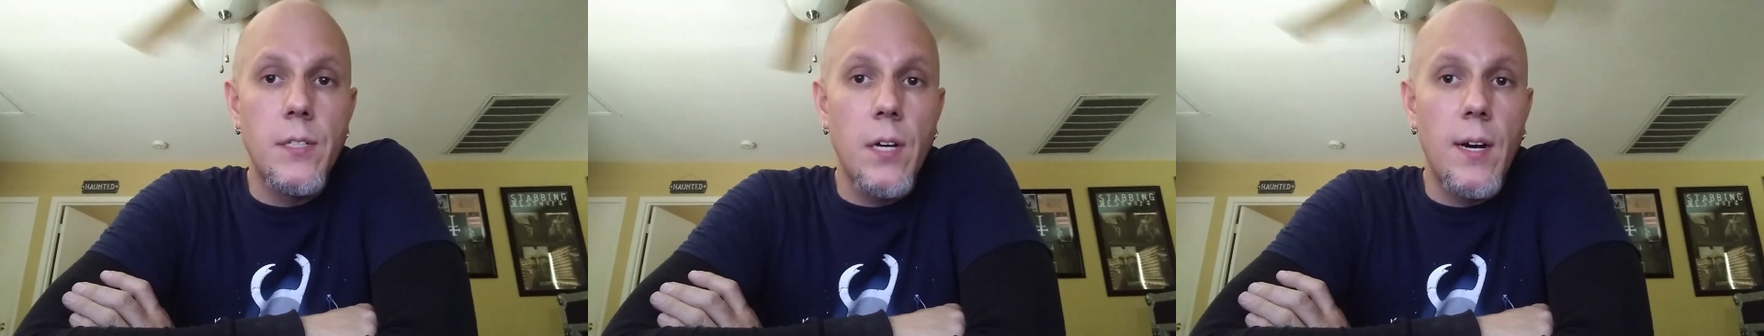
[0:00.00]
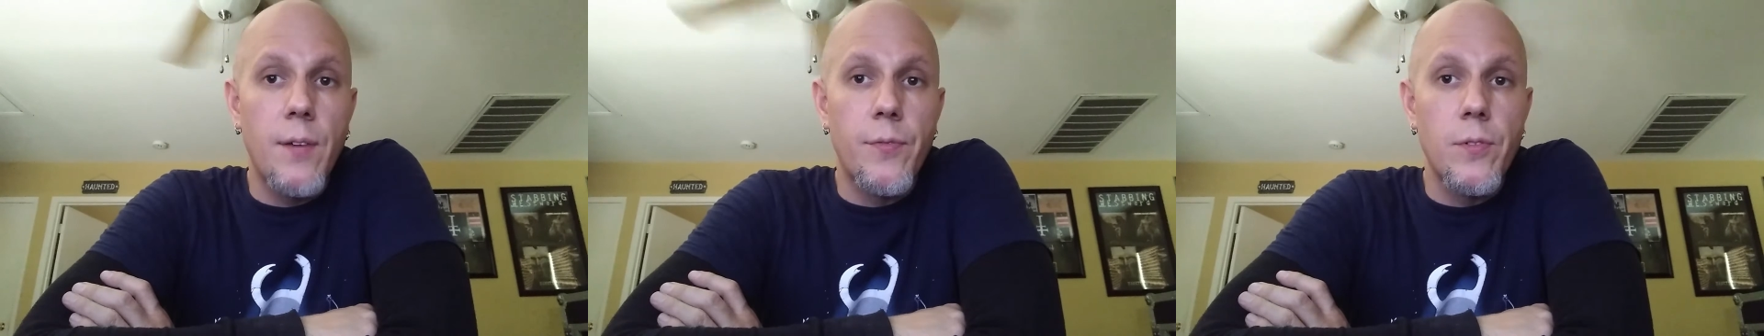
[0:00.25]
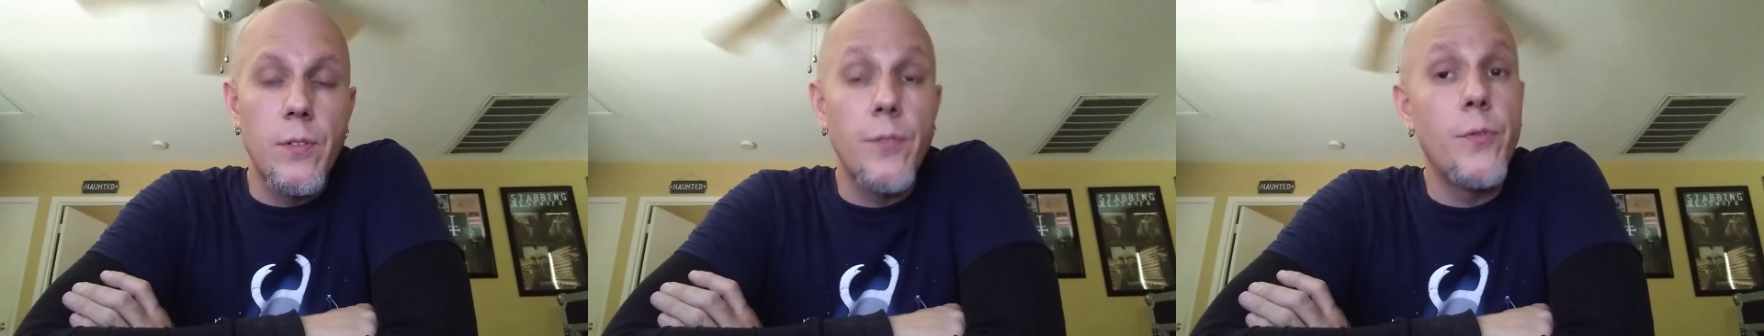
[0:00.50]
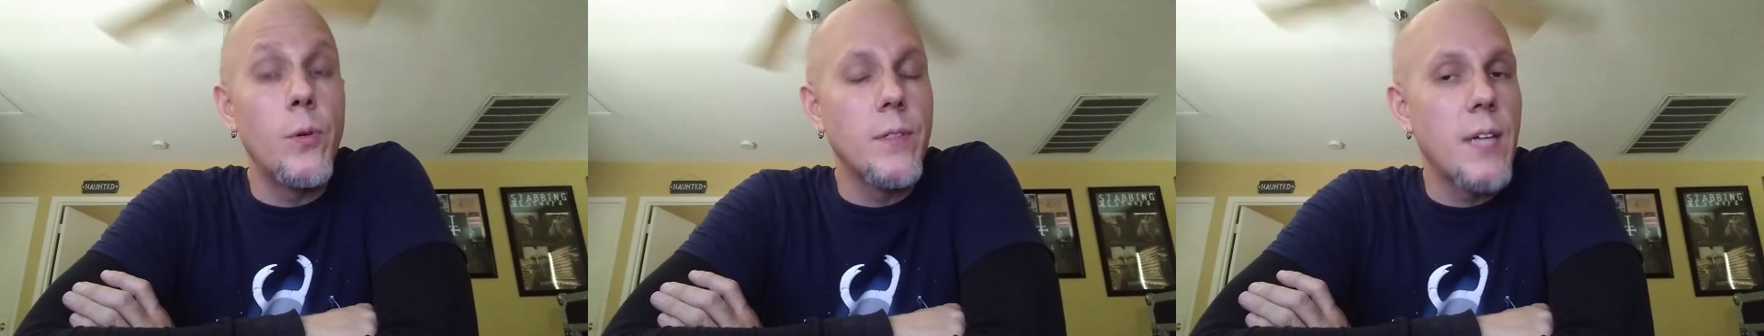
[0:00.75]
to offer the
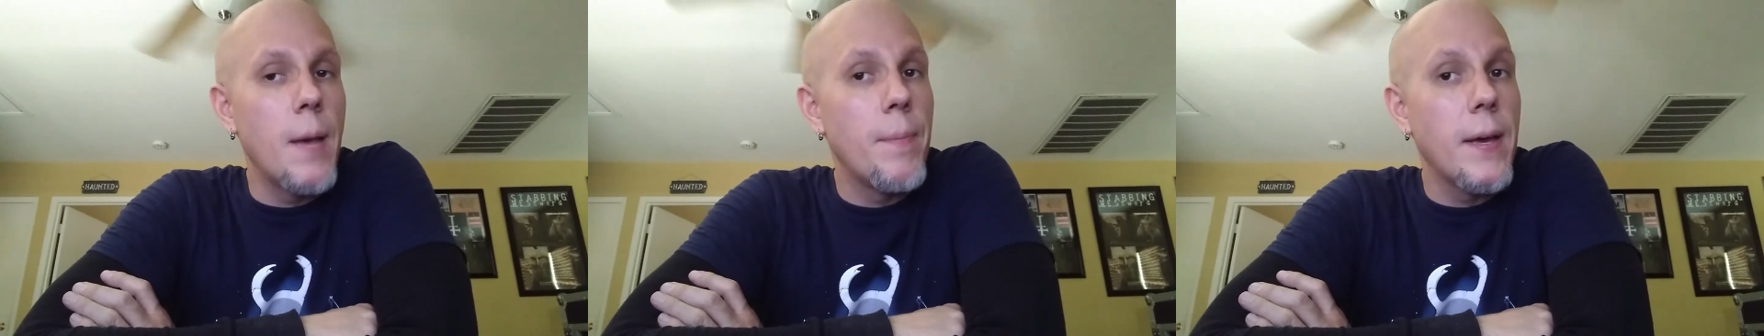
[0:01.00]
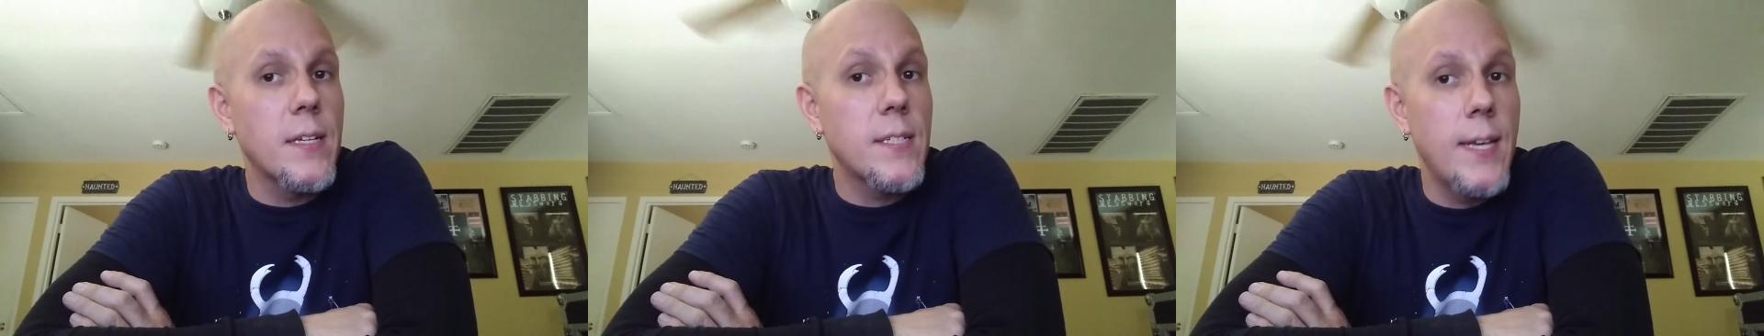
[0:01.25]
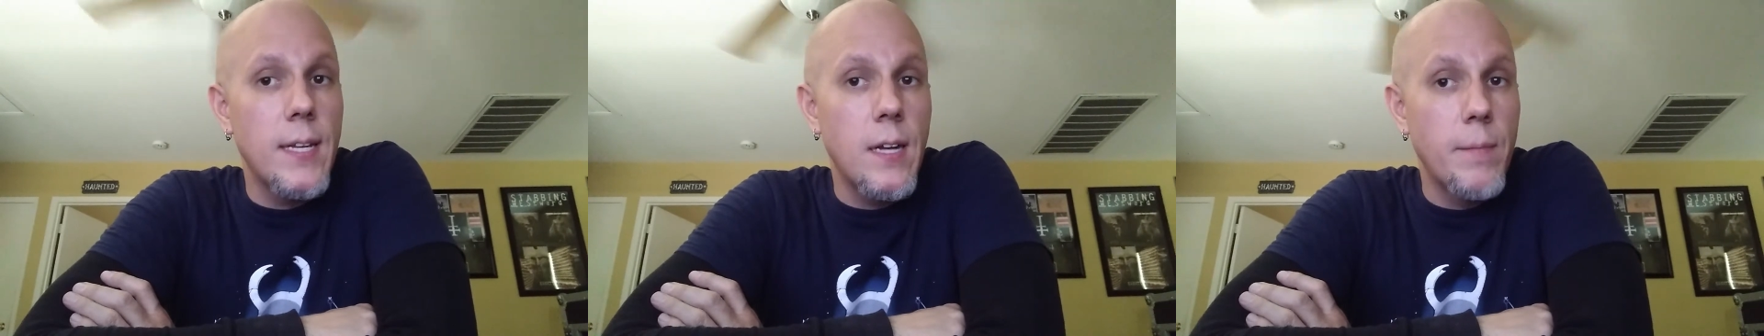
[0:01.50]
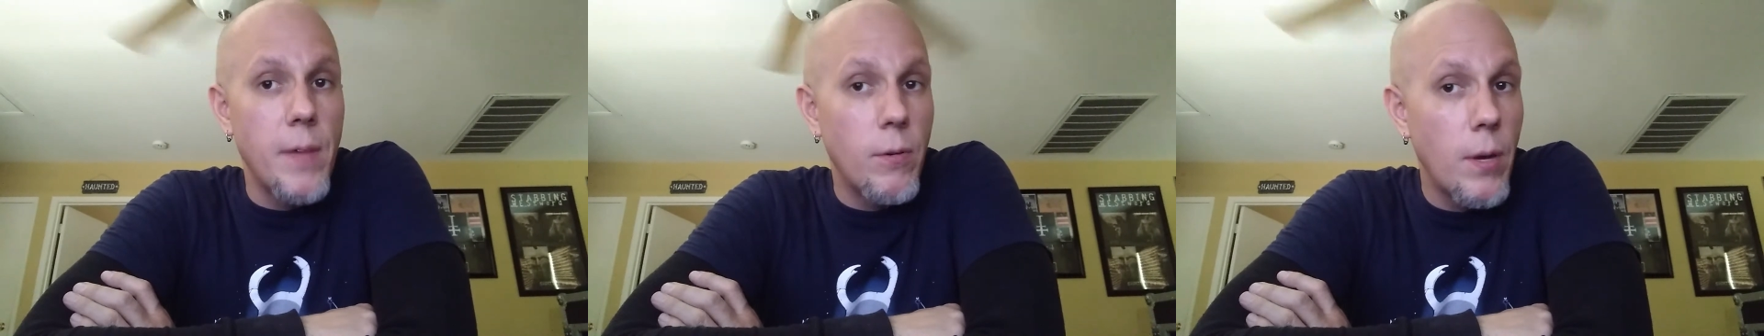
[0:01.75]
full Type X kit
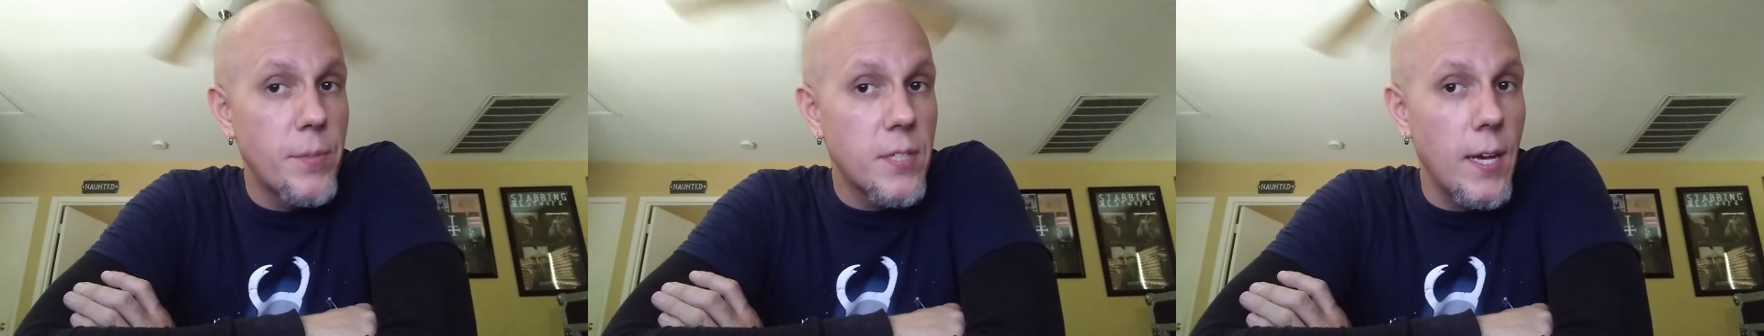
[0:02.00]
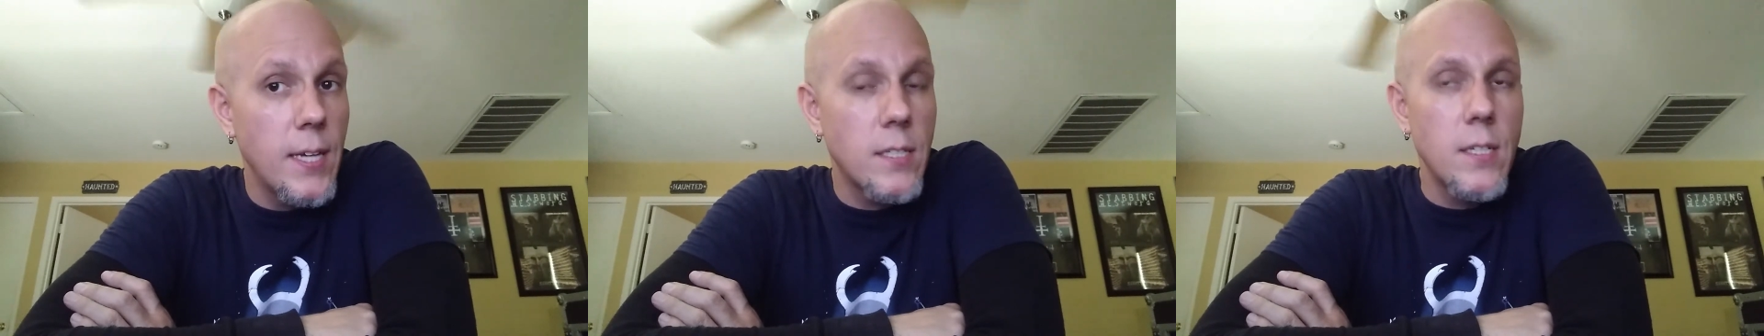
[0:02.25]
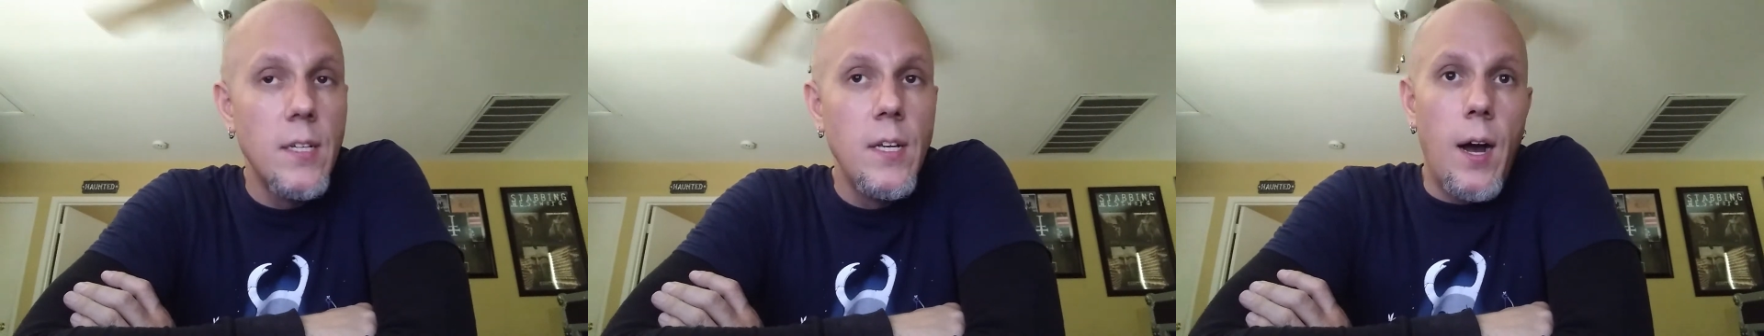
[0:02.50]
on my website.